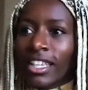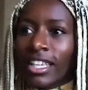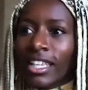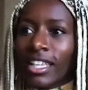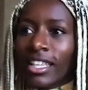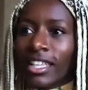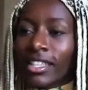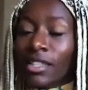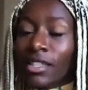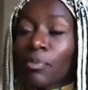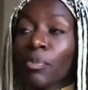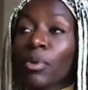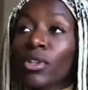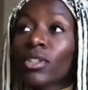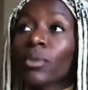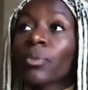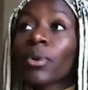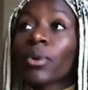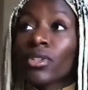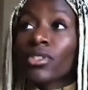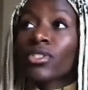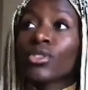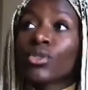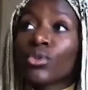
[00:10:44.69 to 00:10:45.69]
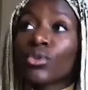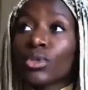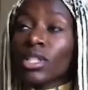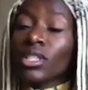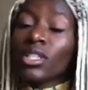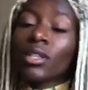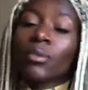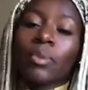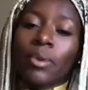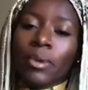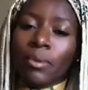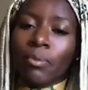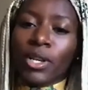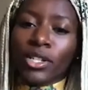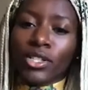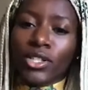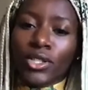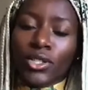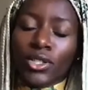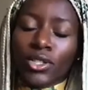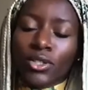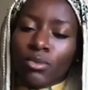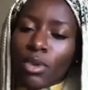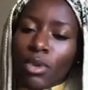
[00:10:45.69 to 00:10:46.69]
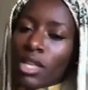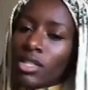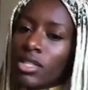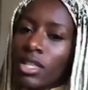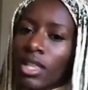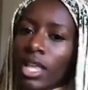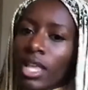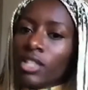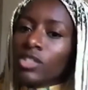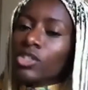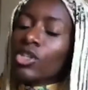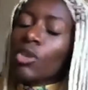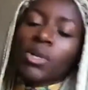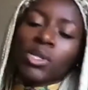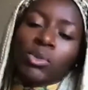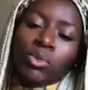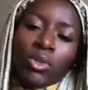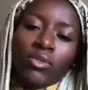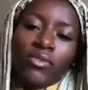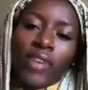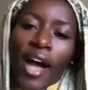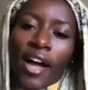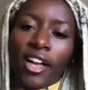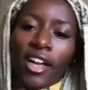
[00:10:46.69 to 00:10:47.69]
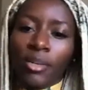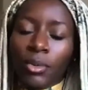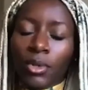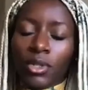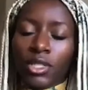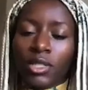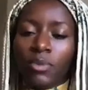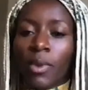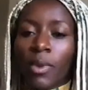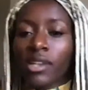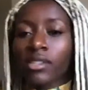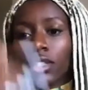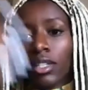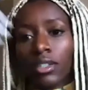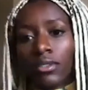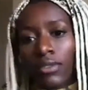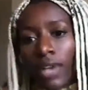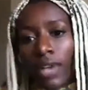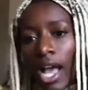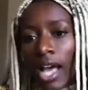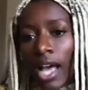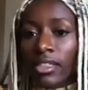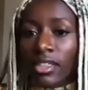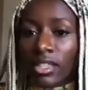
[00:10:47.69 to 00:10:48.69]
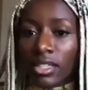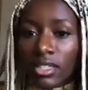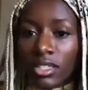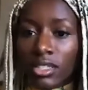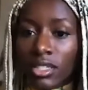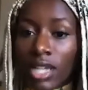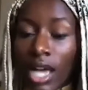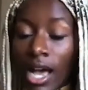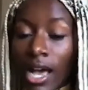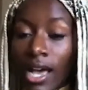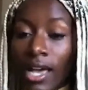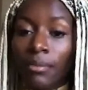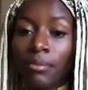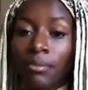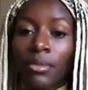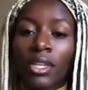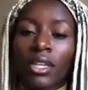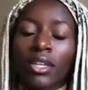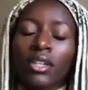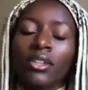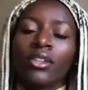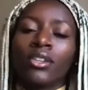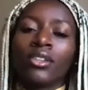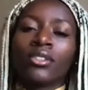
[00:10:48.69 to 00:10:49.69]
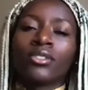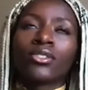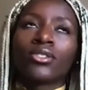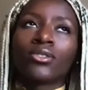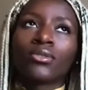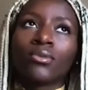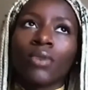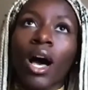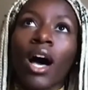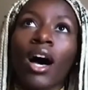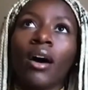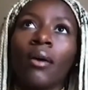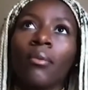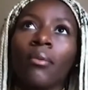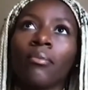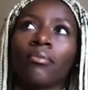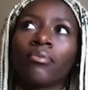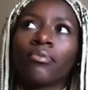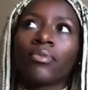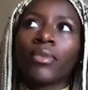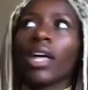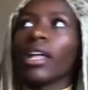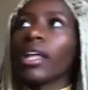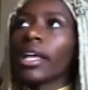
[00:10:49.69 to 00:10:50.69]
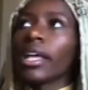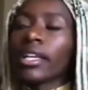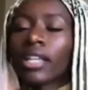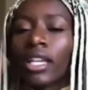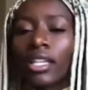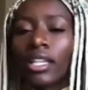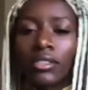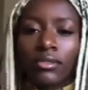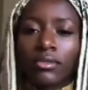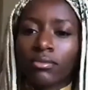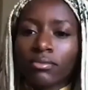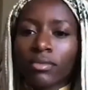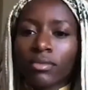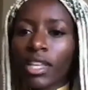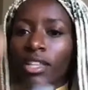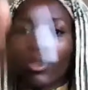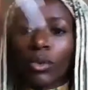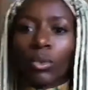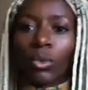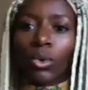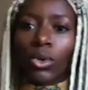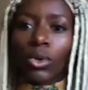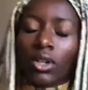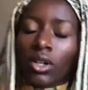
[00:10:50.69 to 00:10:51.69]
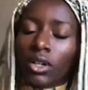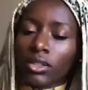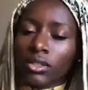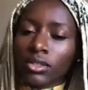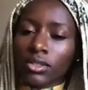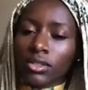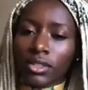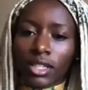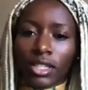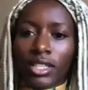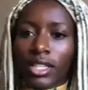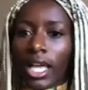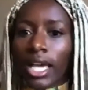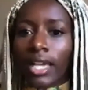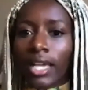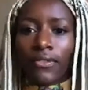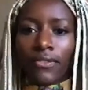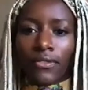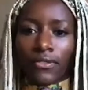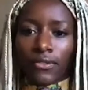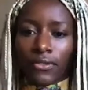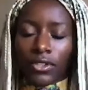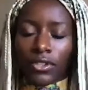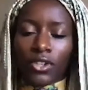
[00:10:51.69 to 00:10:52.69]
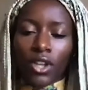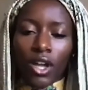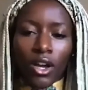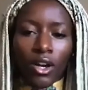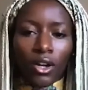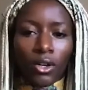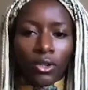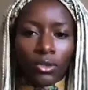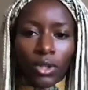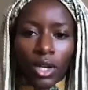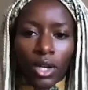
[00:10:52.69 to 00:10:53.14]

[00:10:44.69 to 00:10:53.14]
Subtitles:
the person who's in the pictures makes it like so much more valuable, especially at this time, like in the world, in life, you know.